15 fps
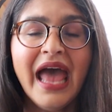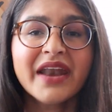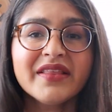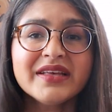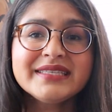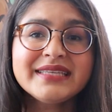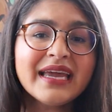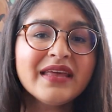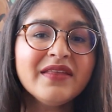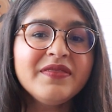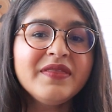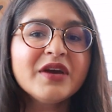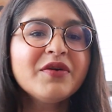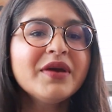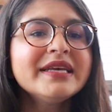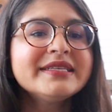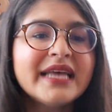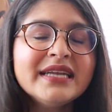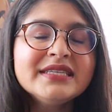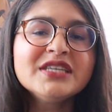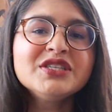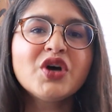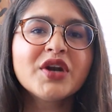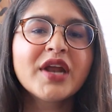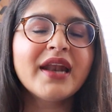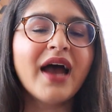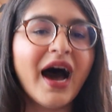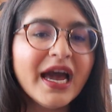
The second theory centers on an